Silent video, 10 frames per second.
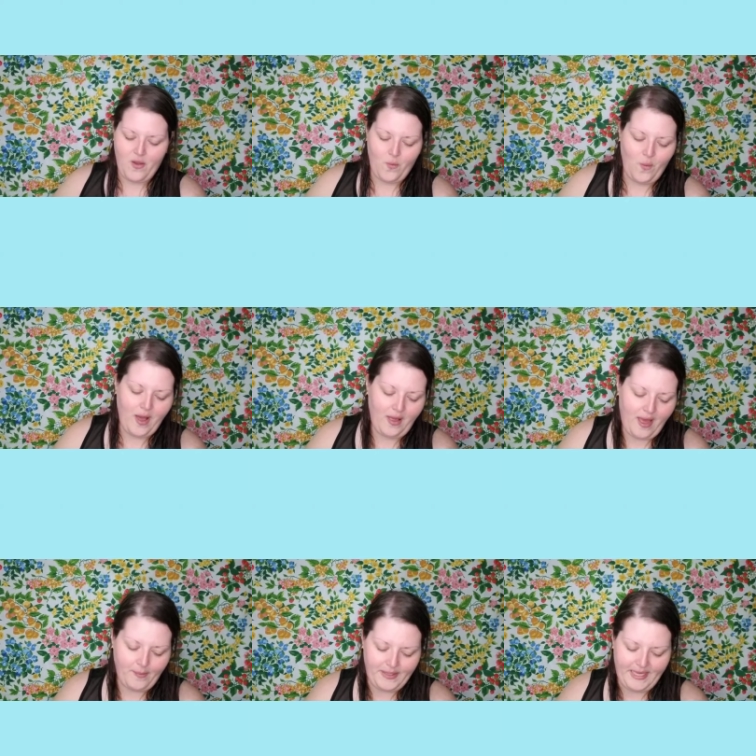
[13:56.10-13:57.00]
Well,
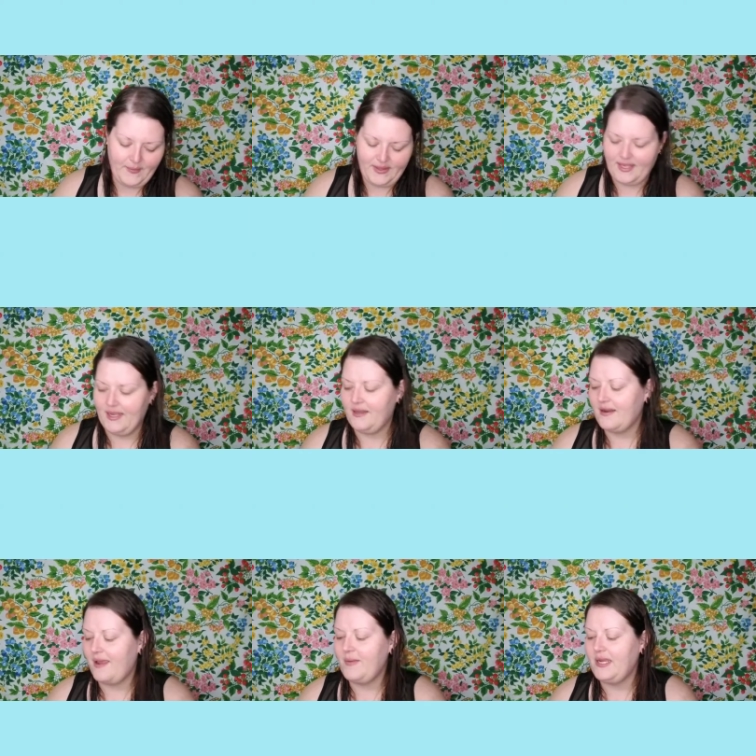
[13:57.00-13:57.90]
I'll play with it.
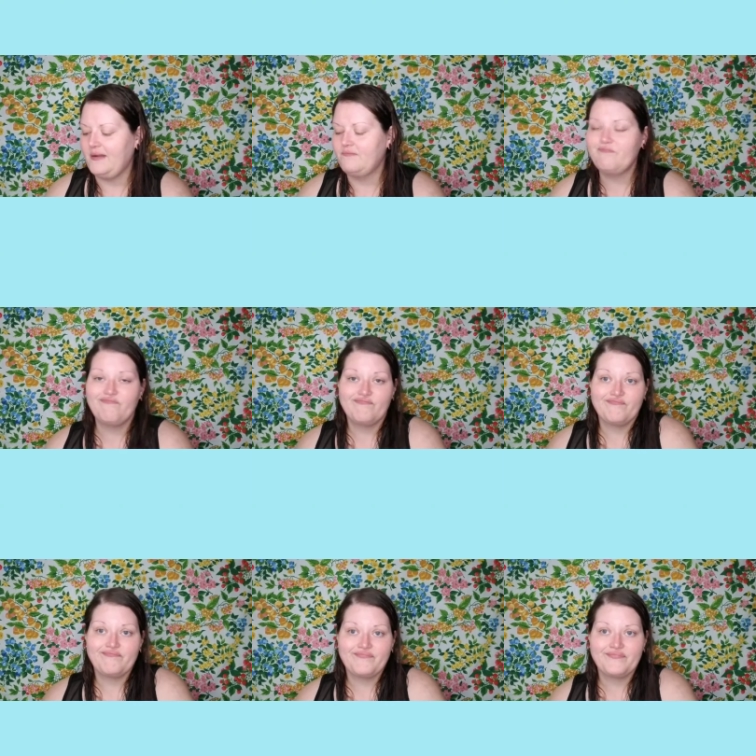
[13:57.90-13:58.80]
I mean,
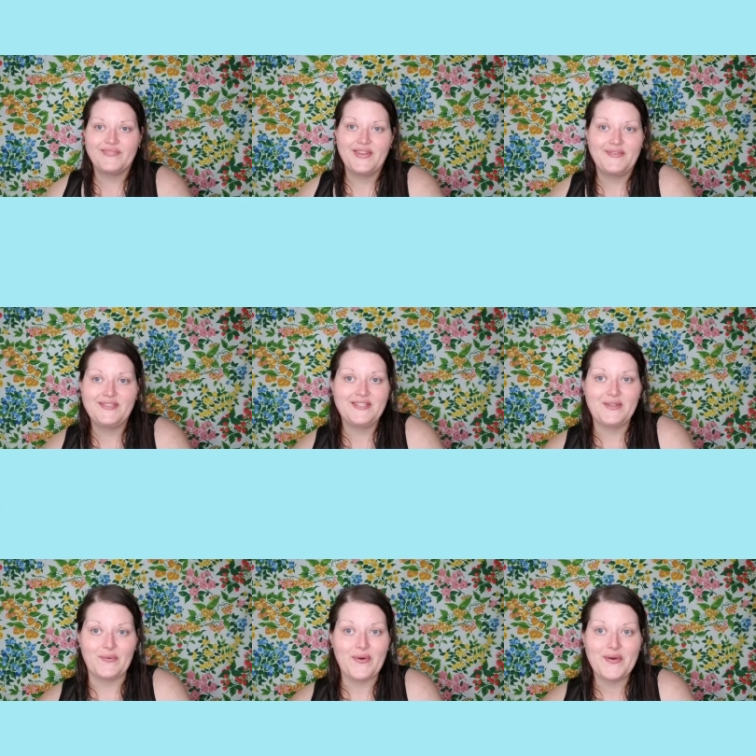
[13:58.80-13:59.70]
it was
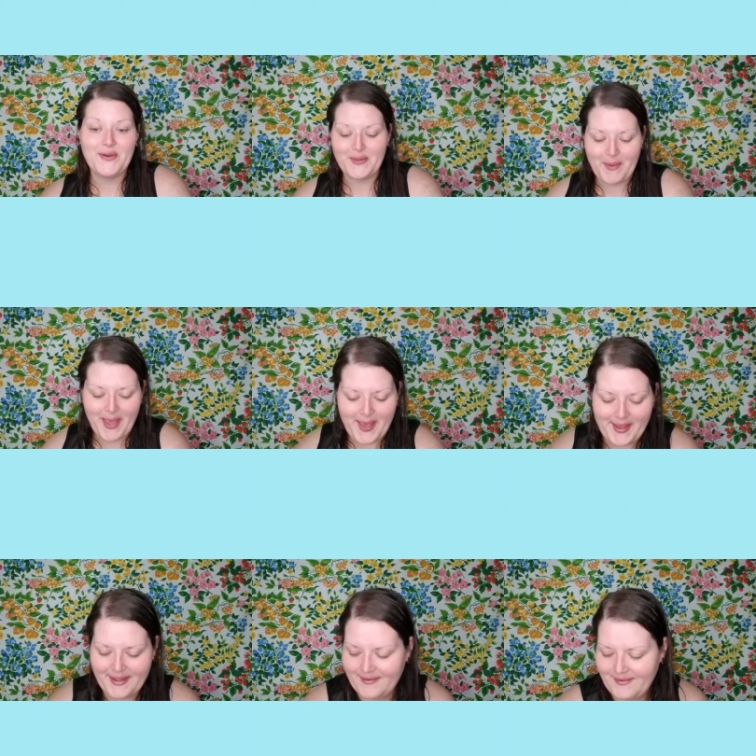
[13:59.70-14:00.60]
throw it in the
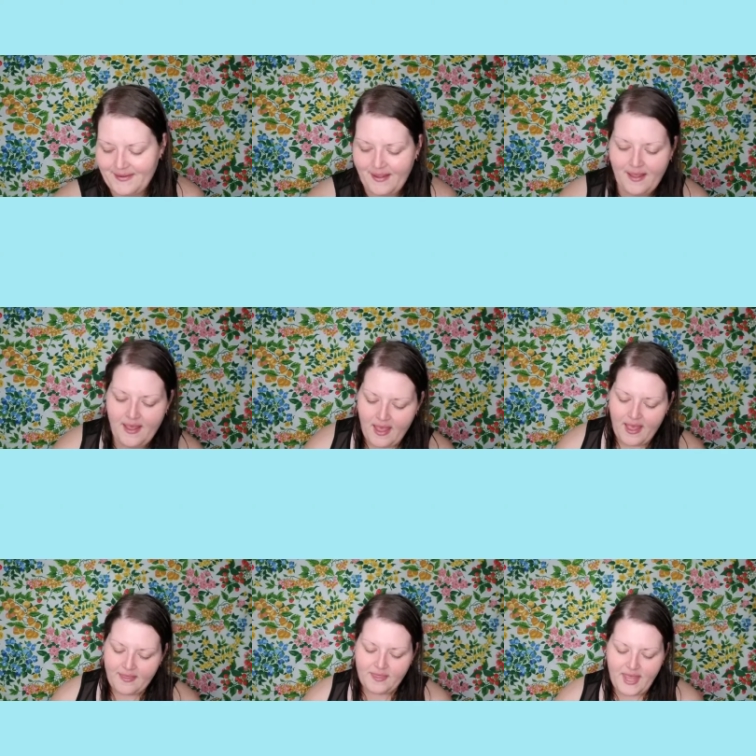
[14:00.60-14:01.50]
bag.
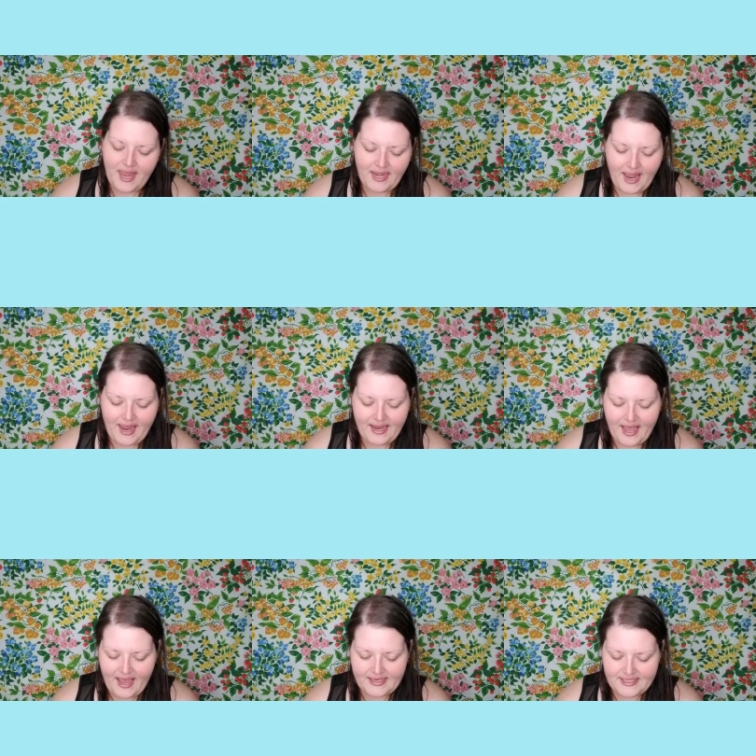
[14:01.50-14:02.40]
Then I
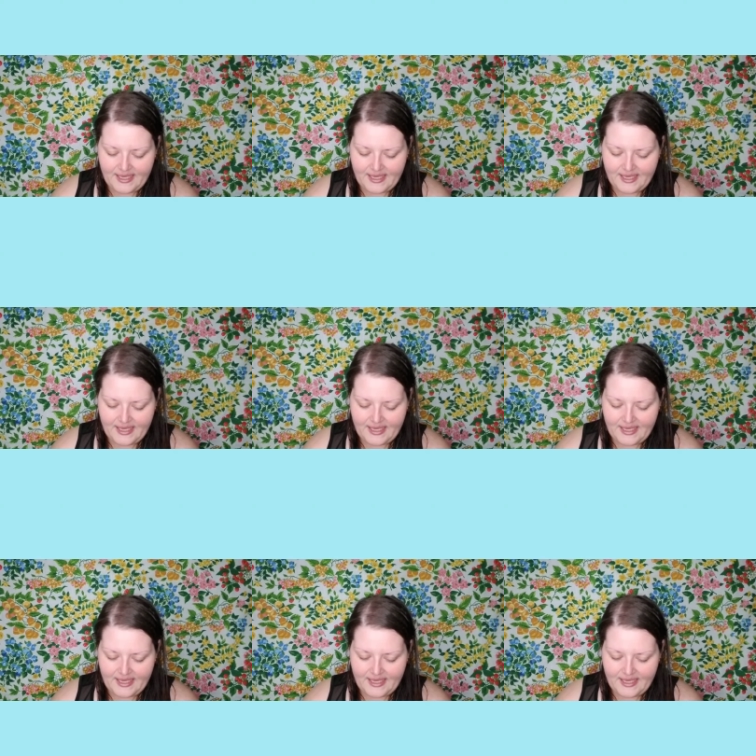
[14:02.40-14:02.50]
got